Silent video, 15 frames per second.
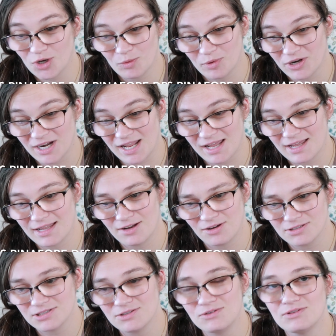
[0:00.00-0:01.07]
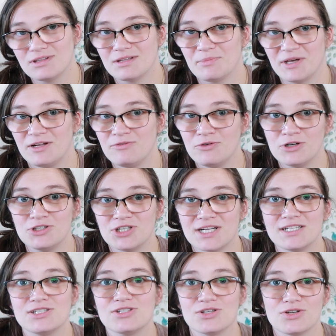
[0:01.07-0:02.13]
pretty. And also the pinafore
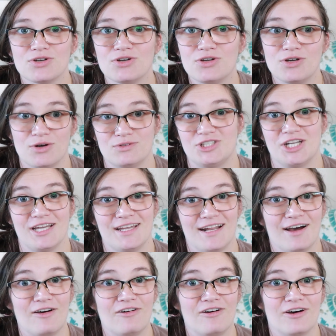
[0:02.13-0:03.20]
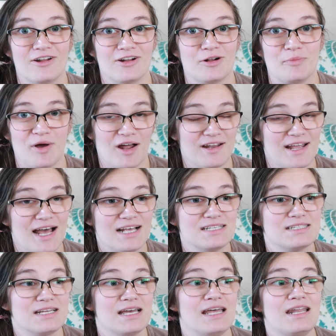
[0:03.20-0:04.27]
dress, go check it out on her
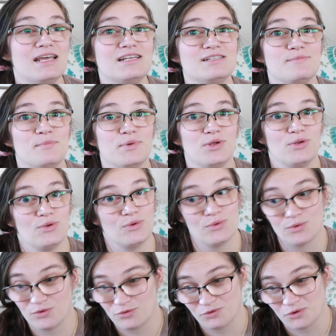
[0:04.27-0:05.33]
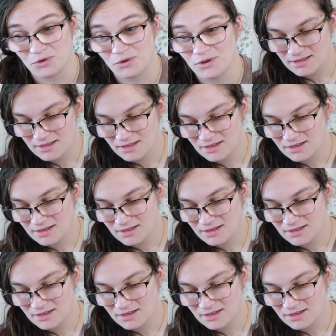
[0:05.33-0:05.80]
podcast. It is beautiful.